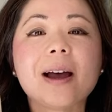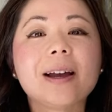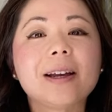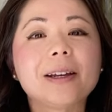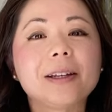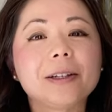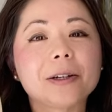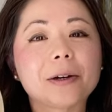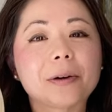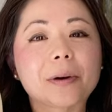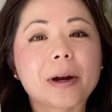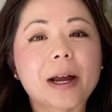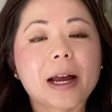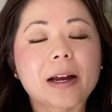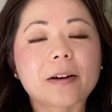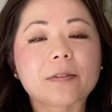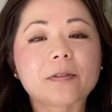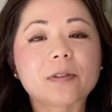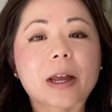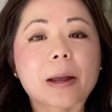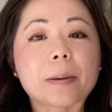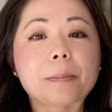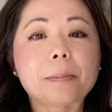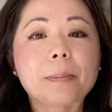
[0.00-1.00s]
You'll have
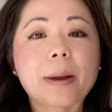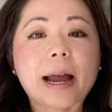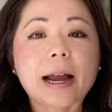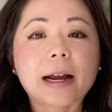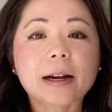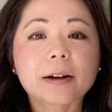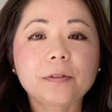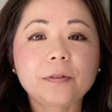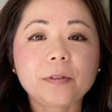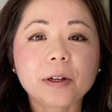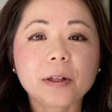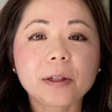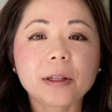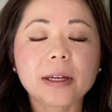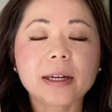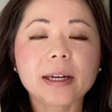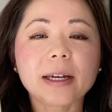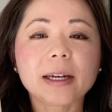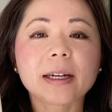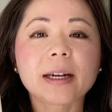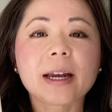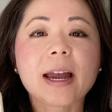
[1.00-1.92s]
that backfilling,